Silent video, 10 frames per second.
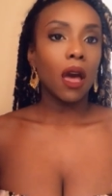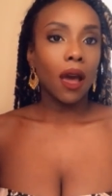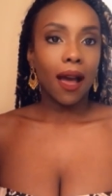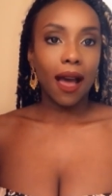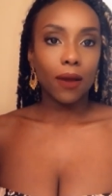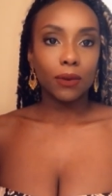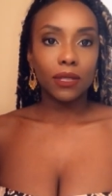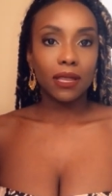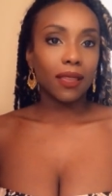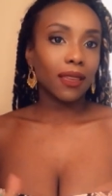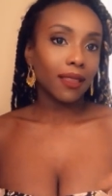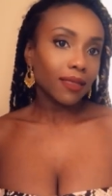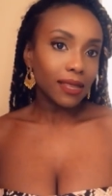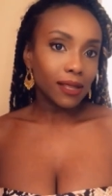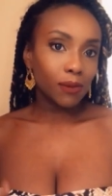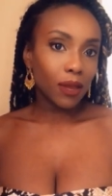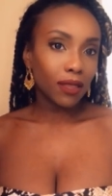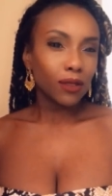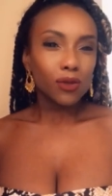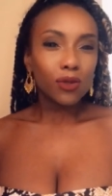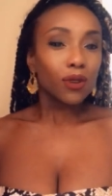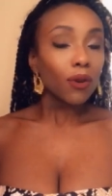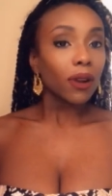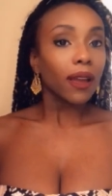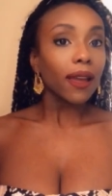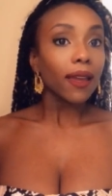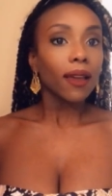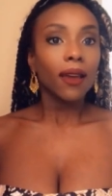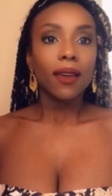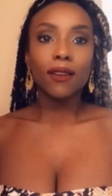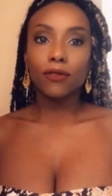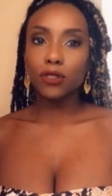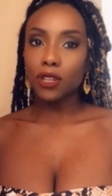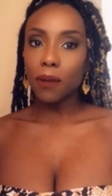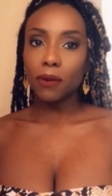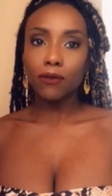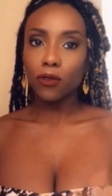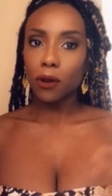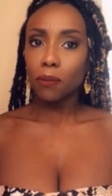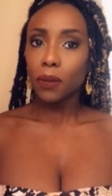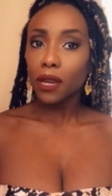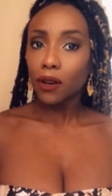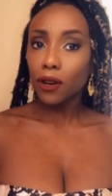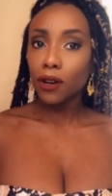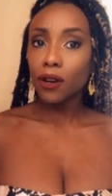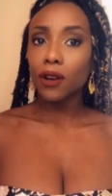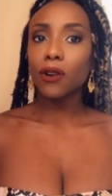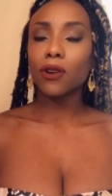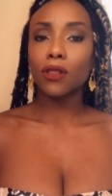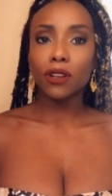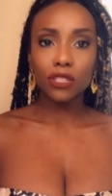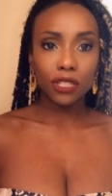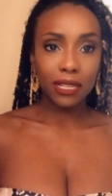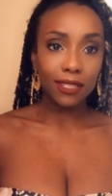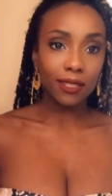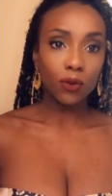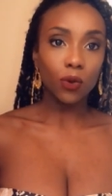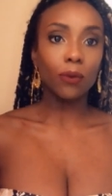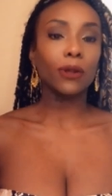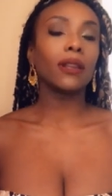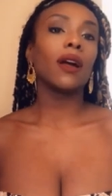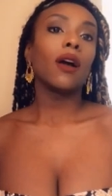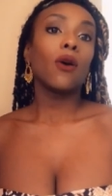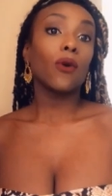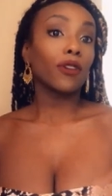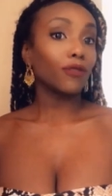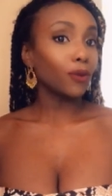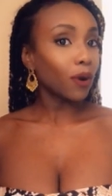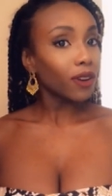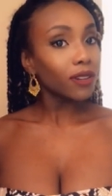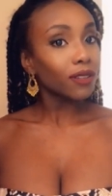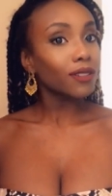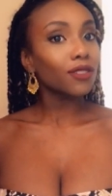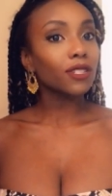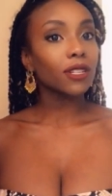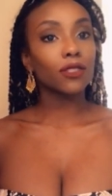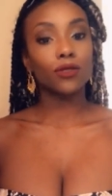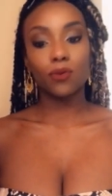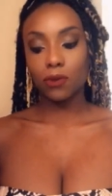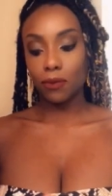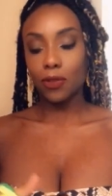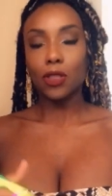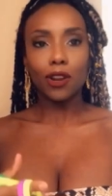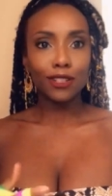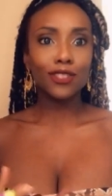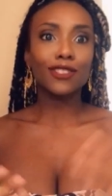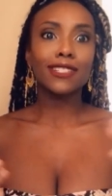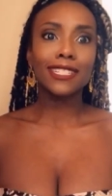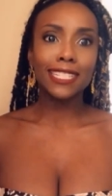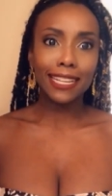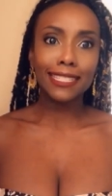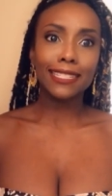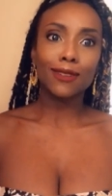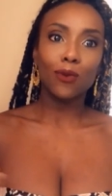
I would say that these bathing suits are okay. If you're shopping for a bigger or a larger chested woman, or if you are a larger chested larger chested